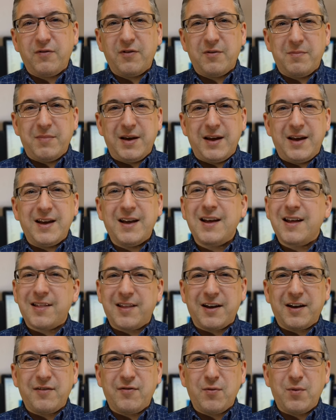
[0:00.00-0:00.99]
from me.
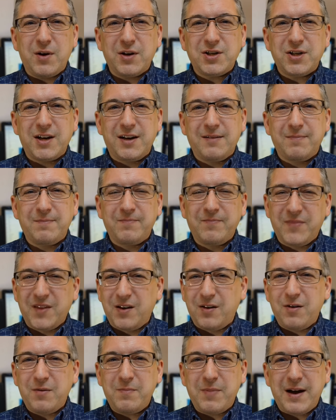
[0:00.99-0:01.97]
Thank you for watching.
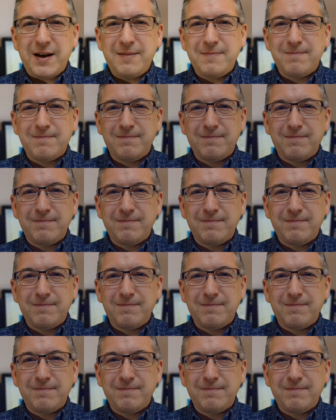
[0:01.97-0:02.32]
Goodbye.